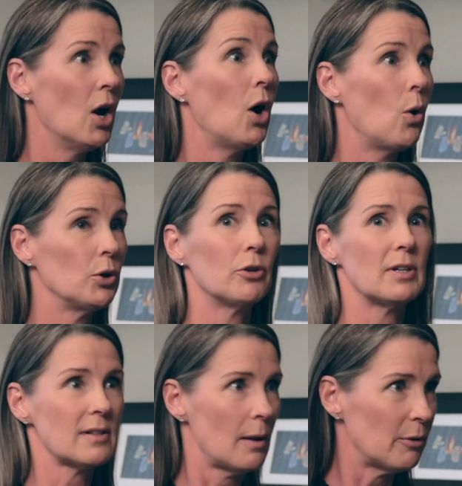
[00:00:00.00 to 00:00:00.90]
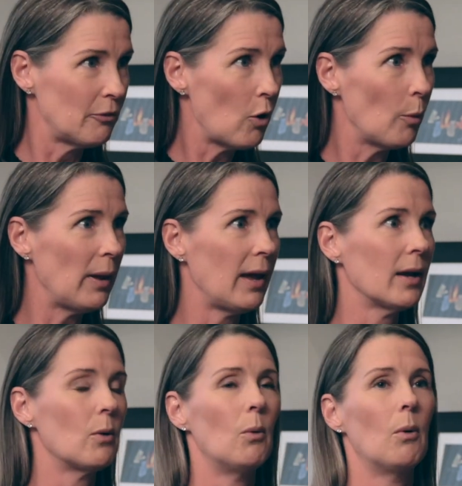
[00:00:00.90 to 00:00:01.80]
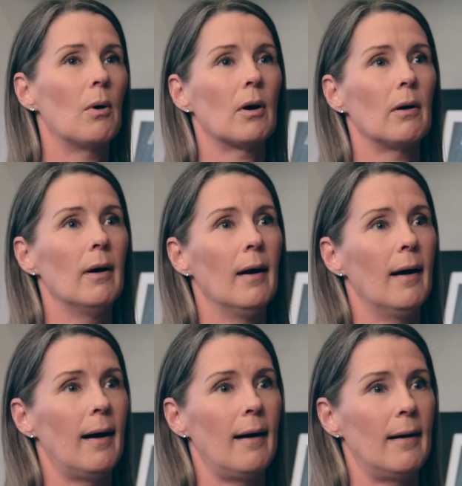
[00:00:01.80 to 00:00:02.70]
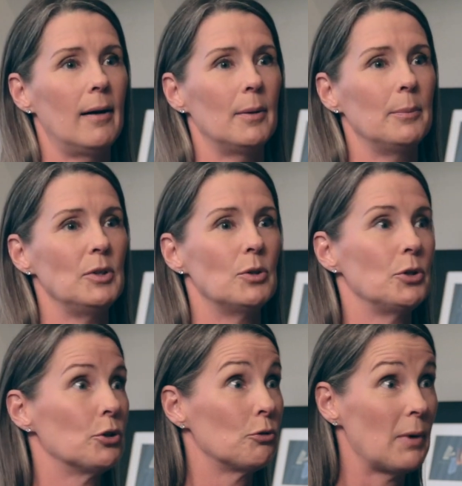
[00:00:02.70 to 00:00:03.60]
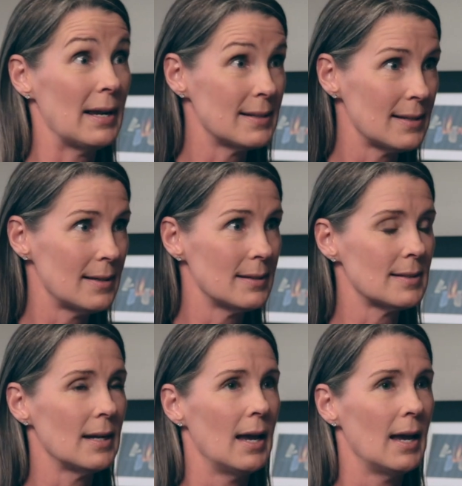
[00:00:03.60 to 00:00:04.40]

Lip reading: oh, you're Islamophobic, or you know, you're racist,